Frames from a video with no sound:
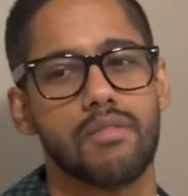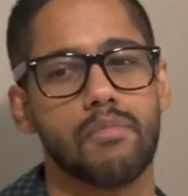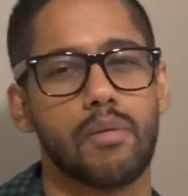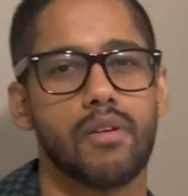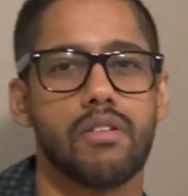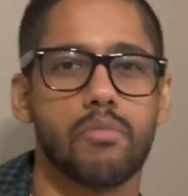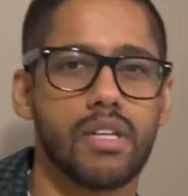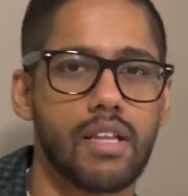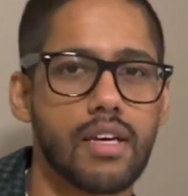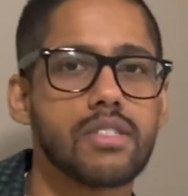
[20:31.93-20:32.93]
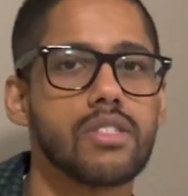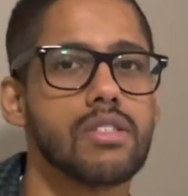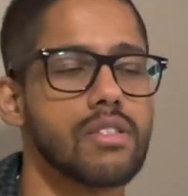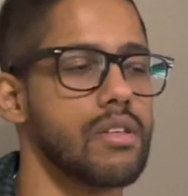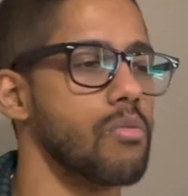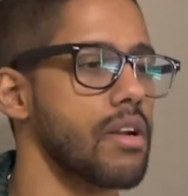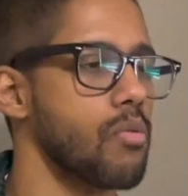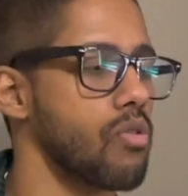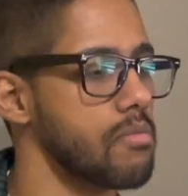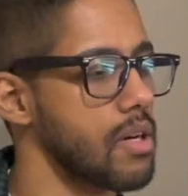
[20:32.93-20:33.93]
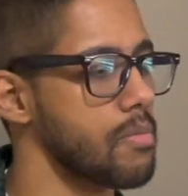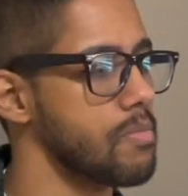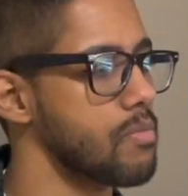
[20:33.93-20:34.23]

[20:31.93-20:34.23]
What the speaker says: maybe a little bit less than what I warmed up